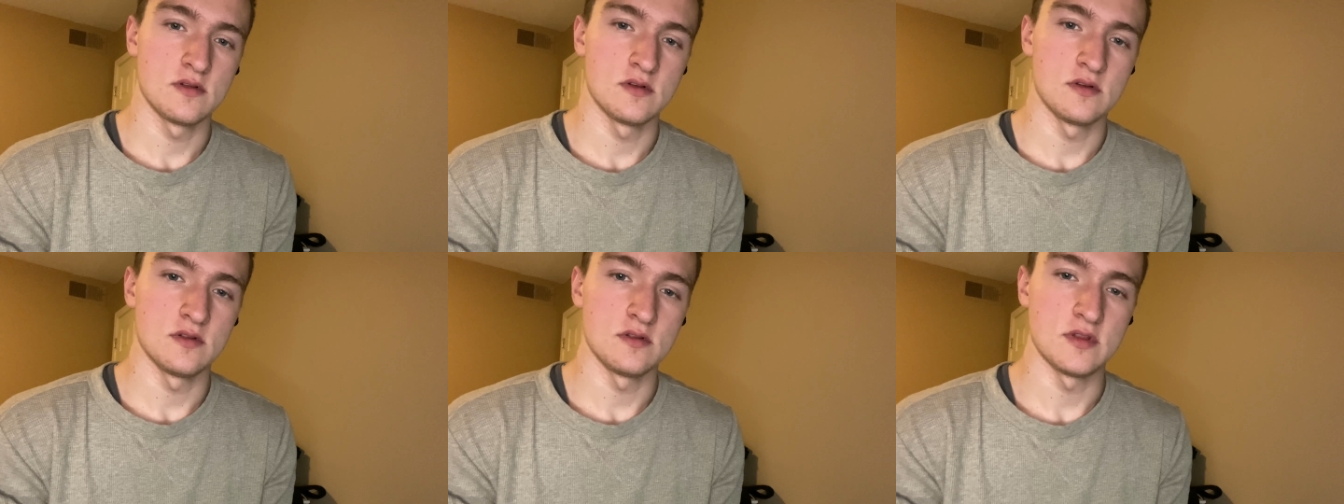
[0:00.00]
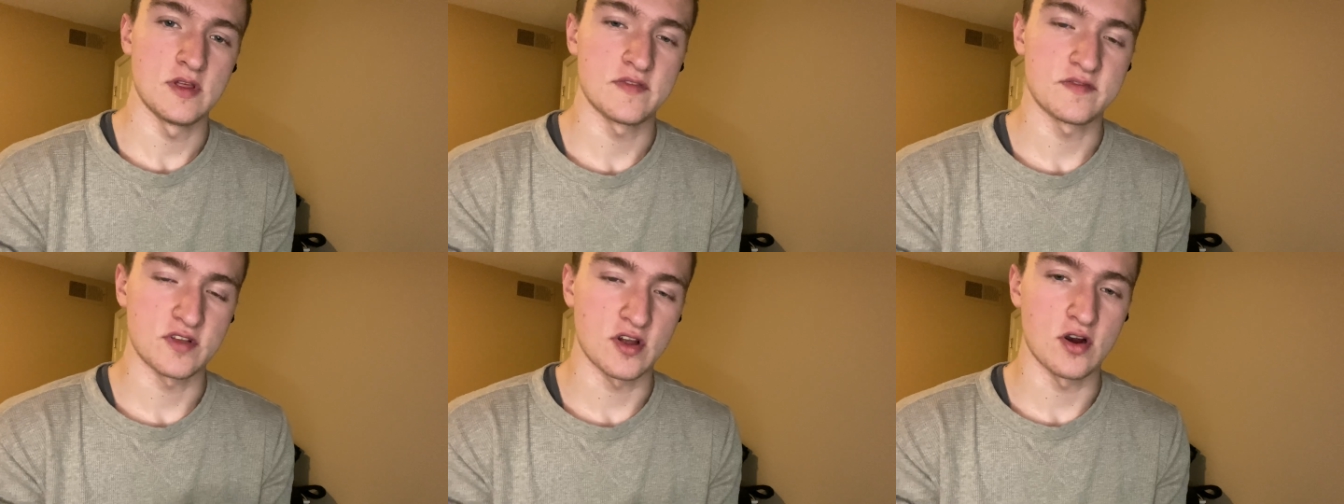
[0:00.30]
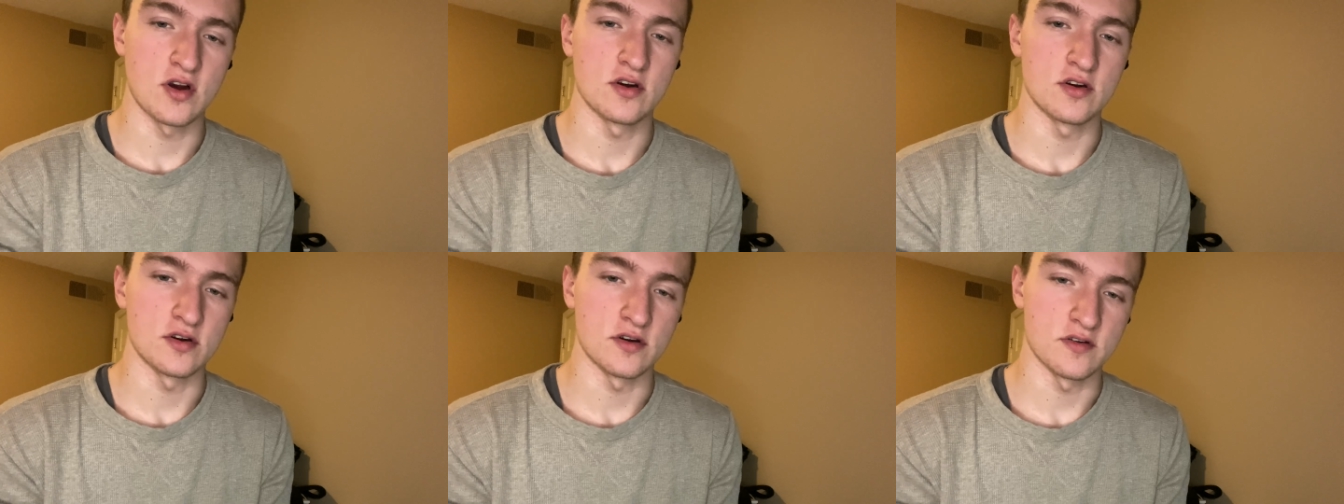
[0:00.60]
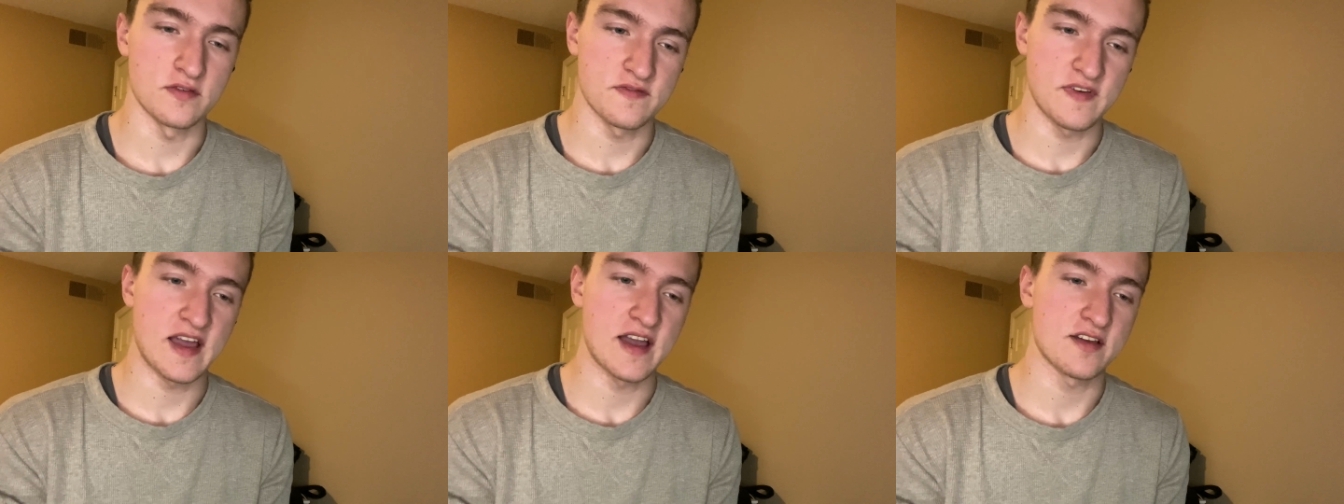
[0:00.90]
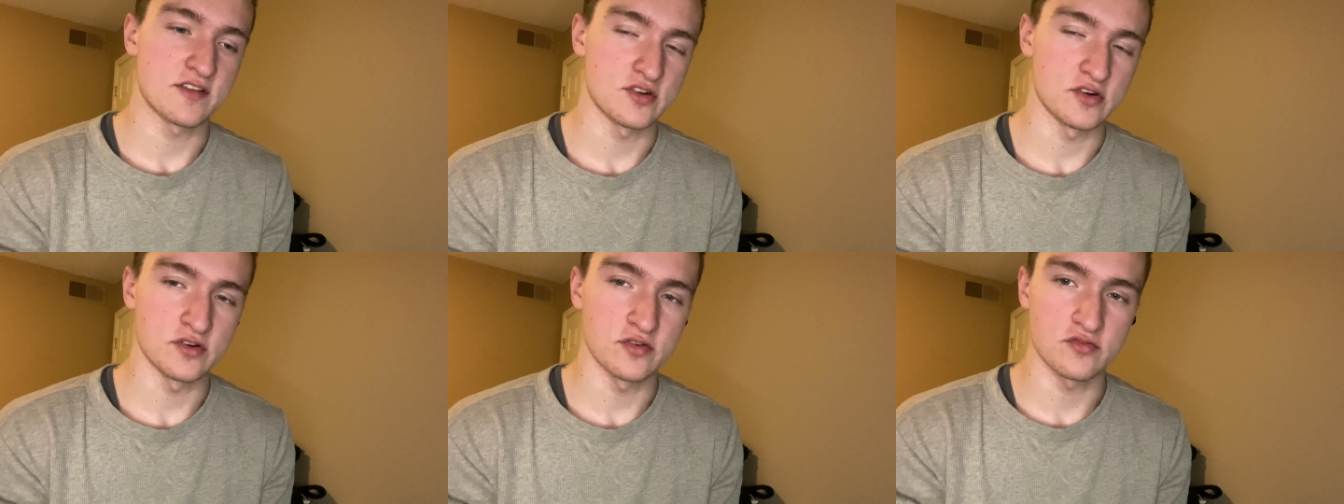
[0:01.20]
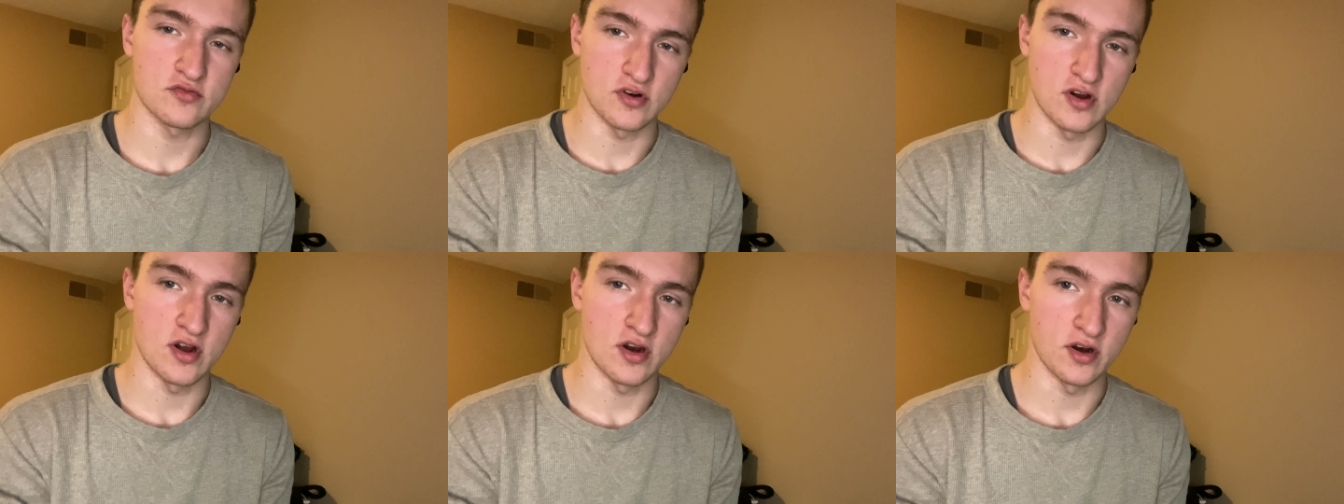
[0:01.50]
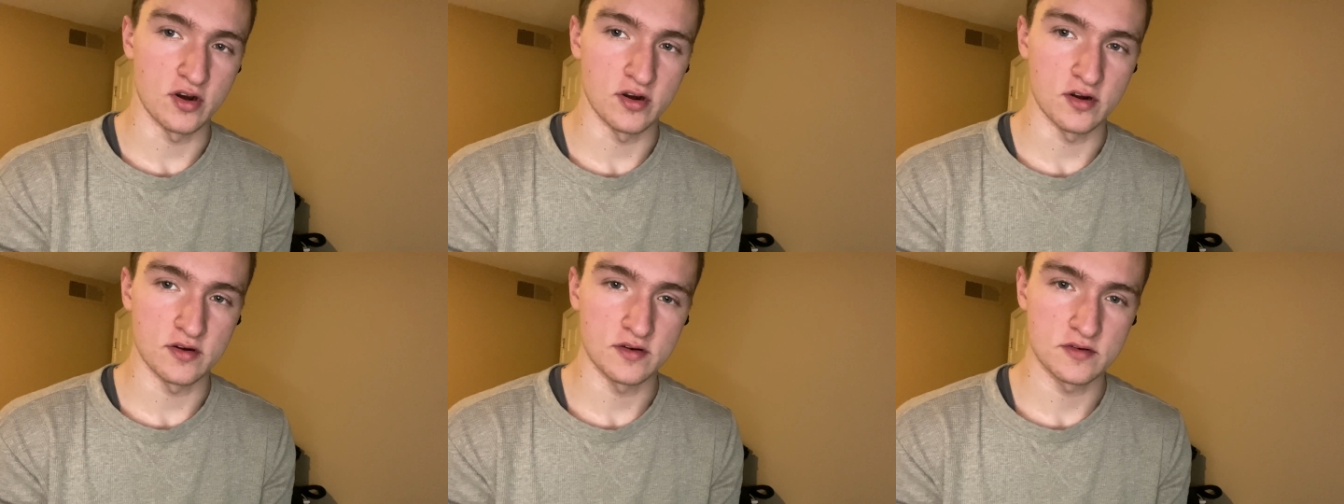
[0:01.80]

Lift harder, faster, stronger.